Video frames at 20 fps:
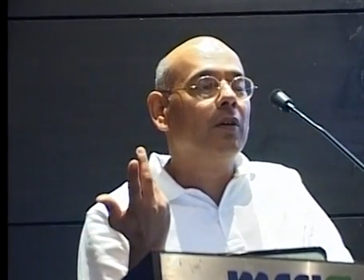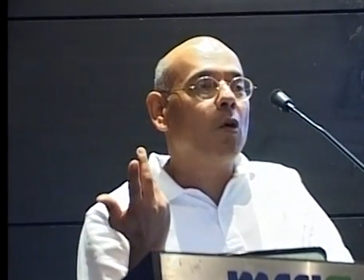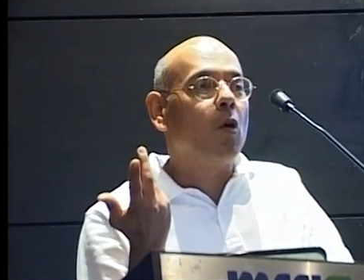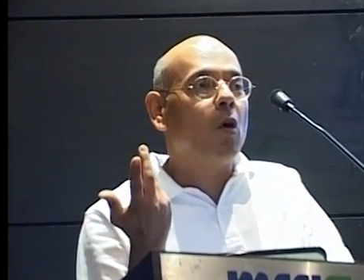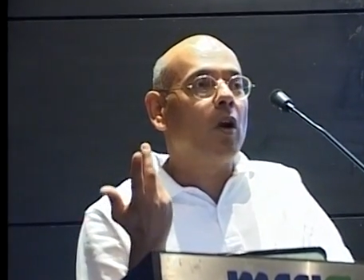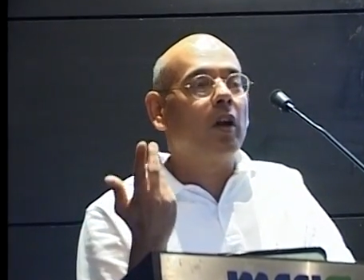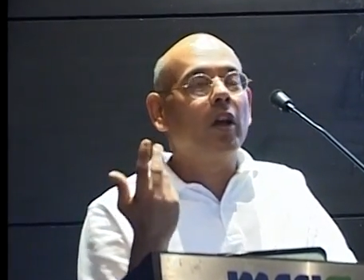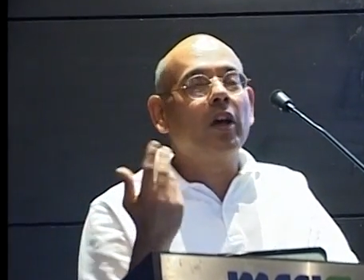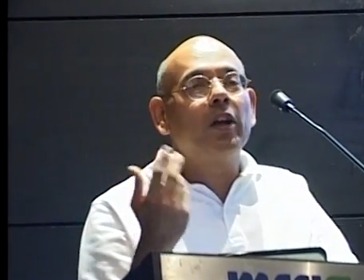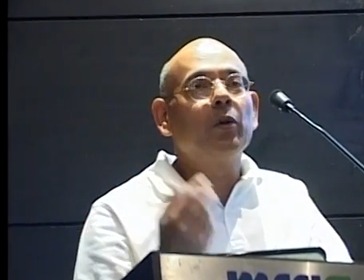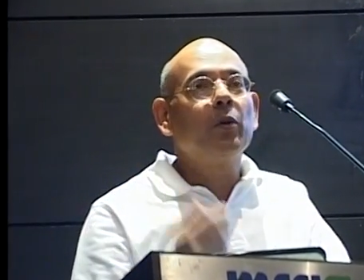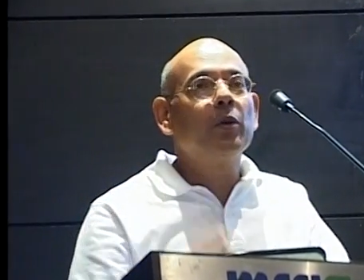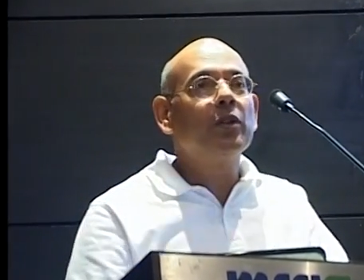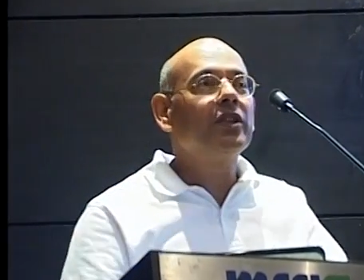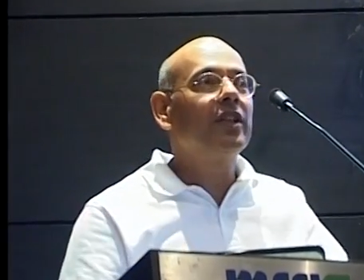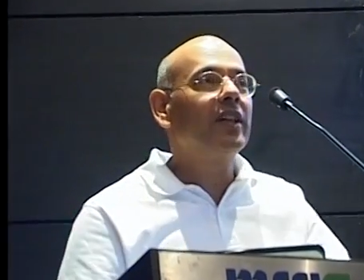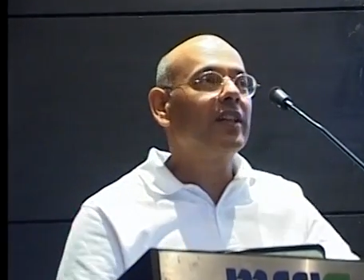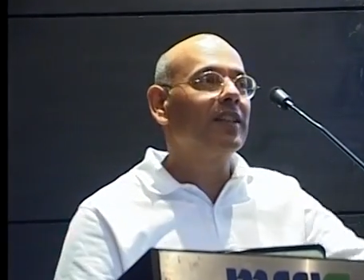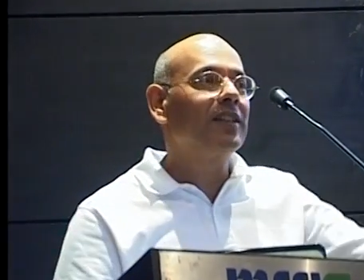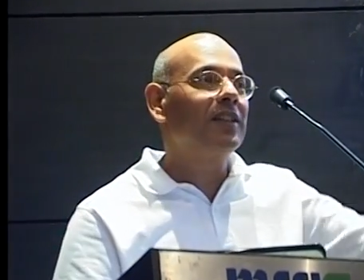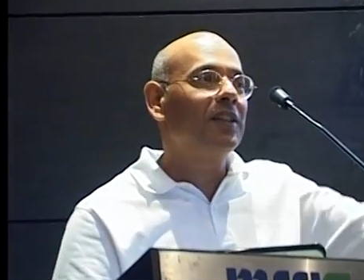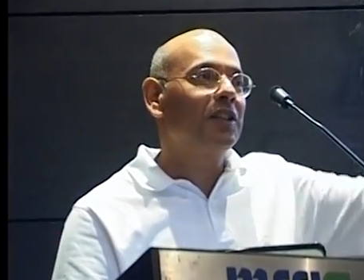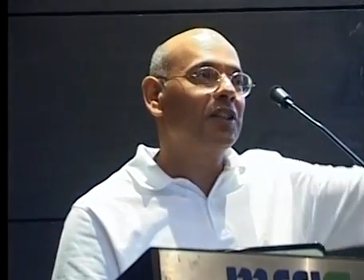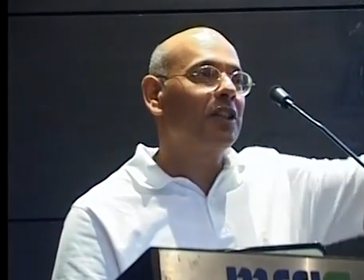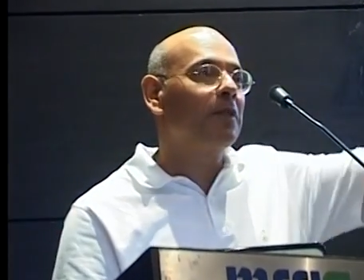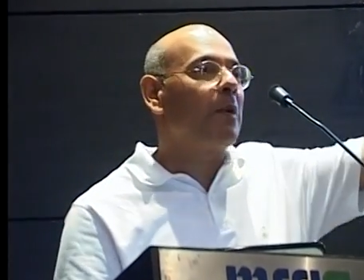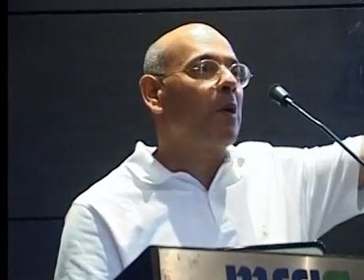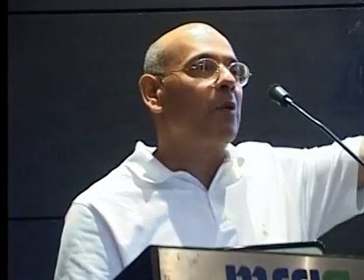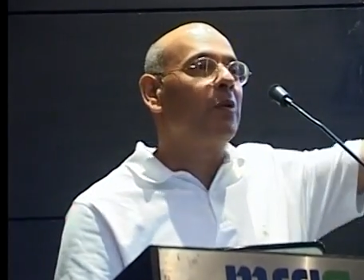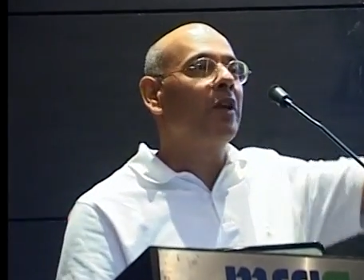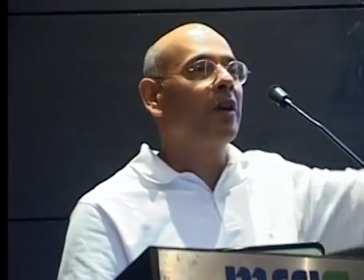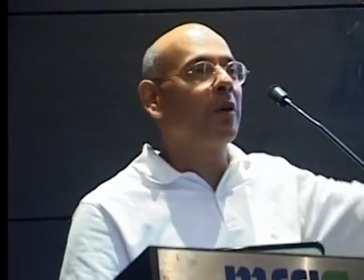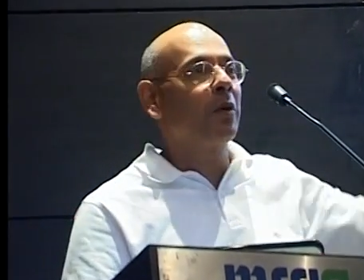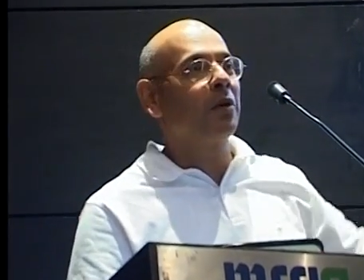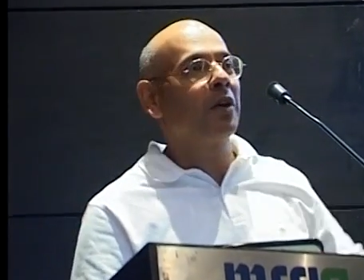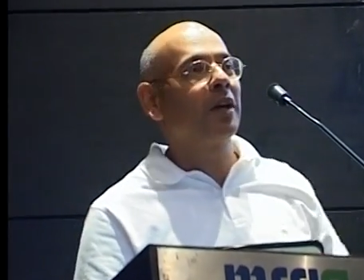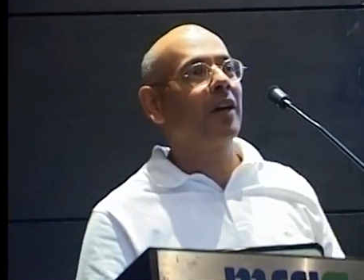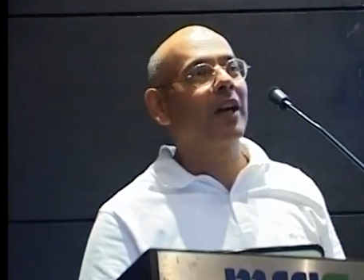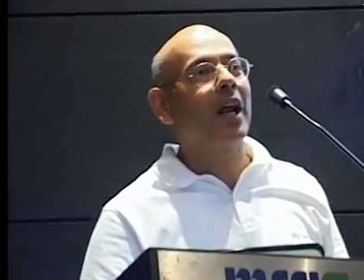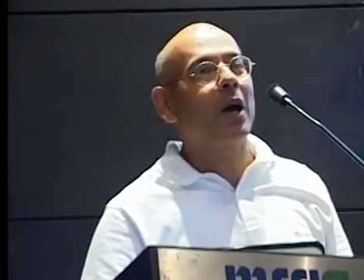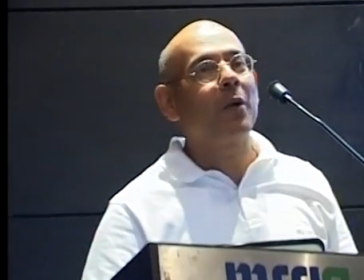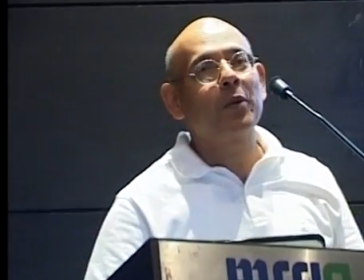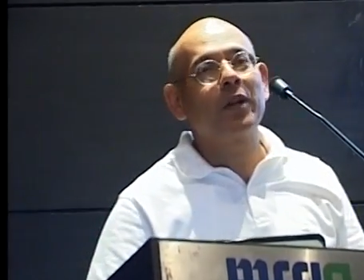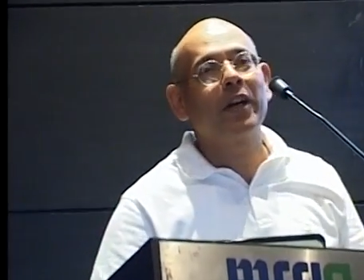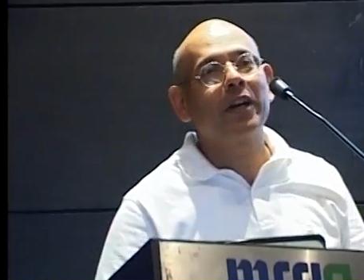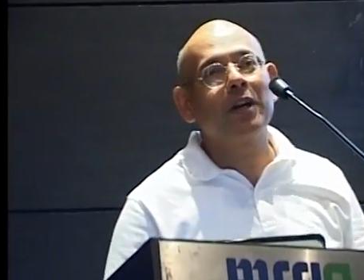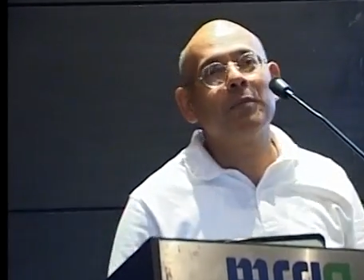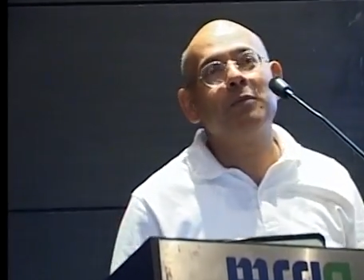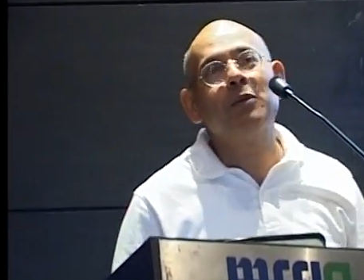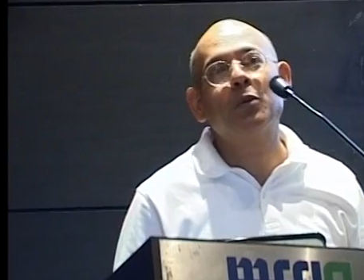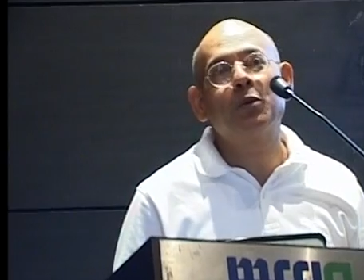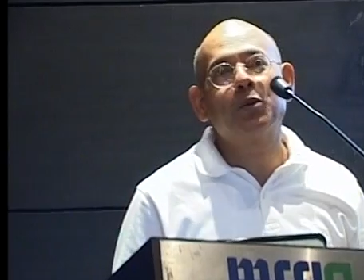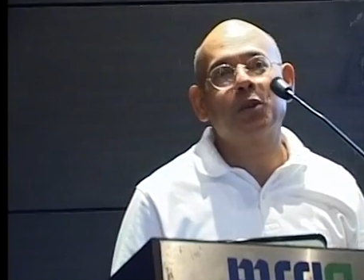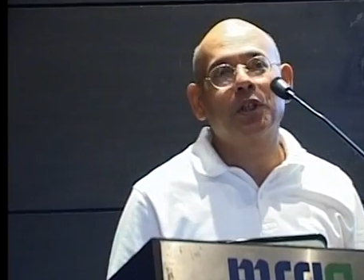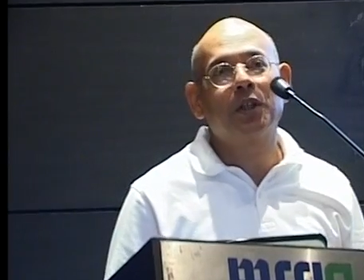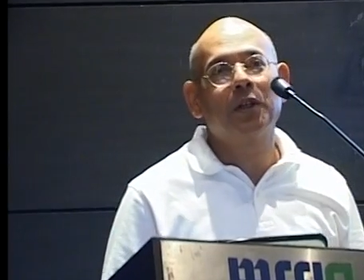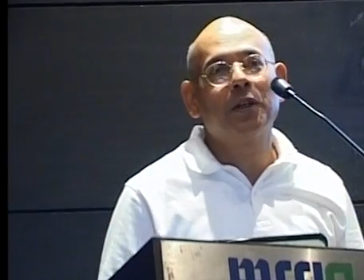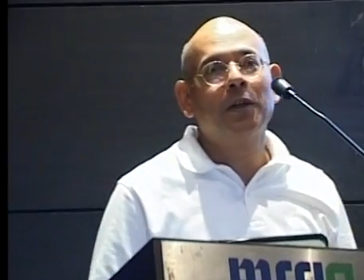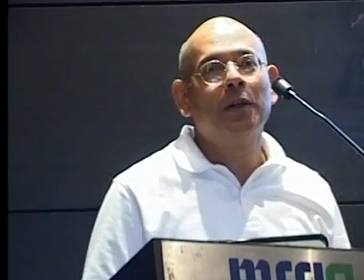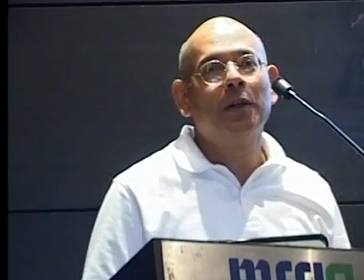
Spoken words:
All I know is there is a system out there on the cloud that I'm using.